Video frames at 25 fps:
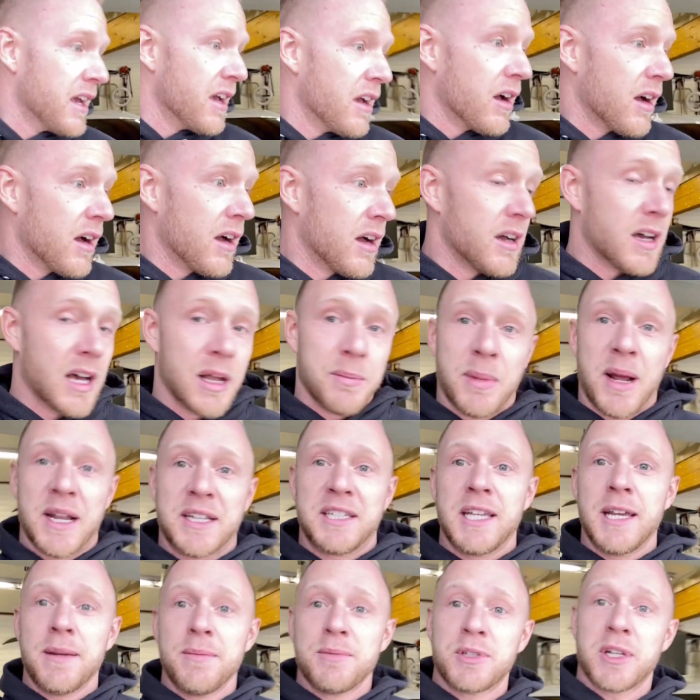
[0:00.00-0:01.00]
on my
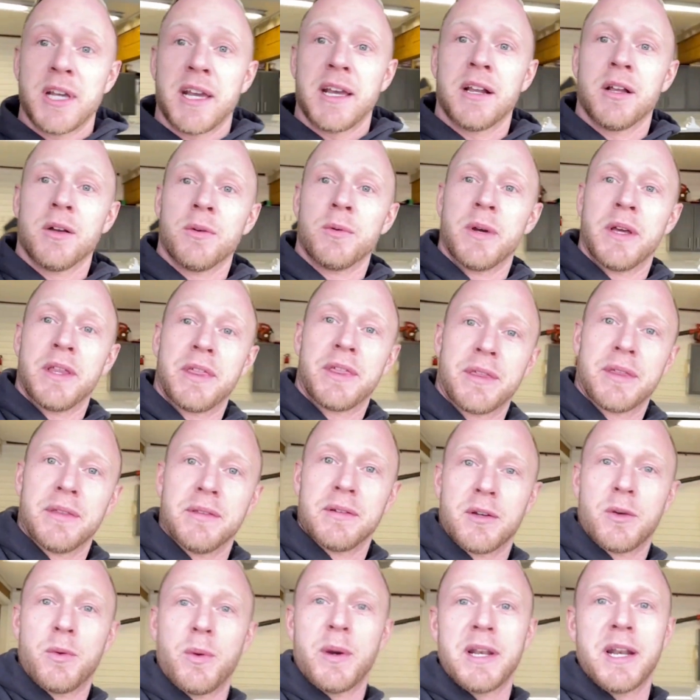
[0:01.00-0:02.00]
team channel with
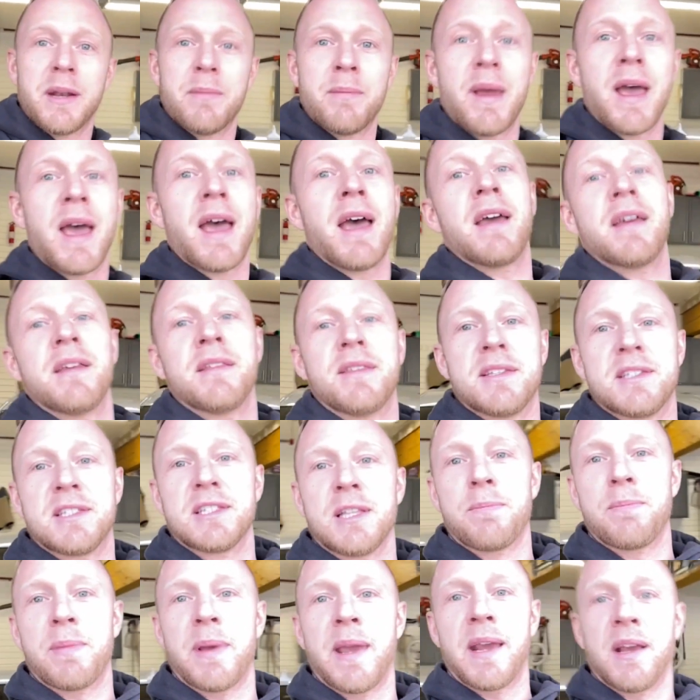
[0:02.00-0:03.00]
Quinn and Matt, the
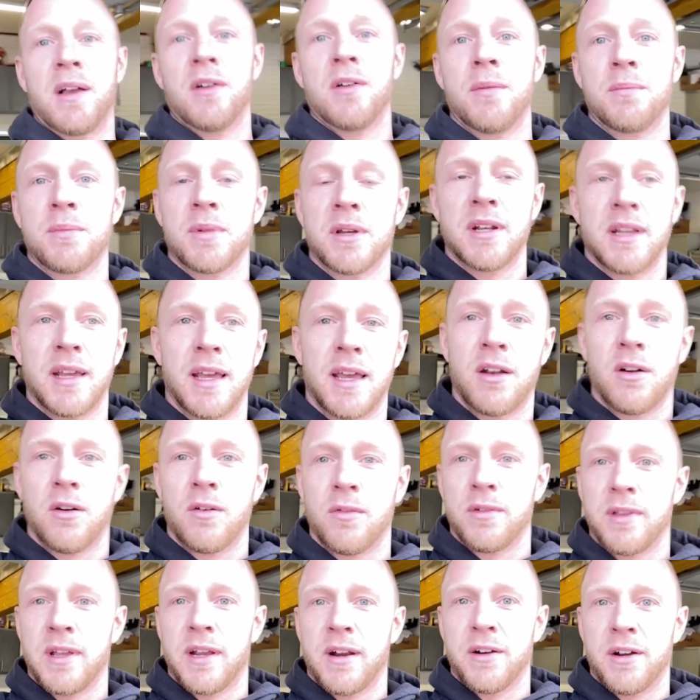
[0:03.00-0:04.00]
slip angle. I'm going to head
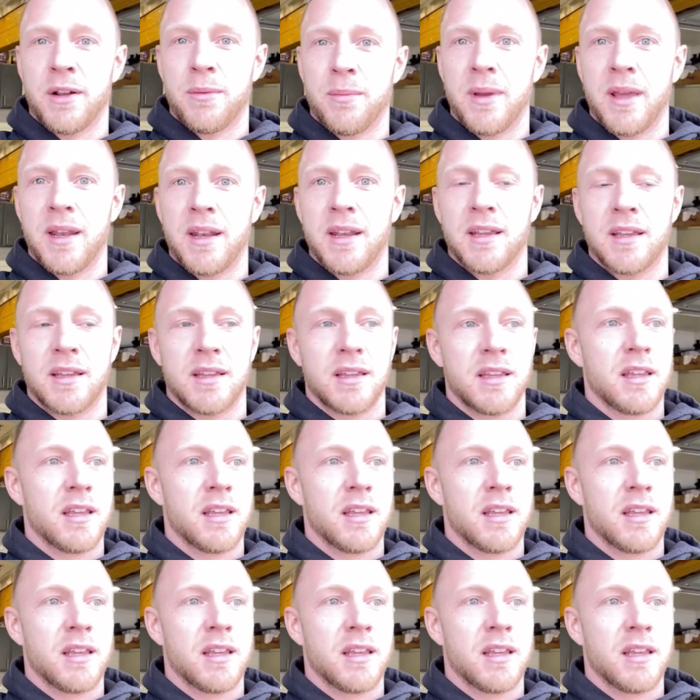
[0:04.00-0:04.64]
over there in a minute.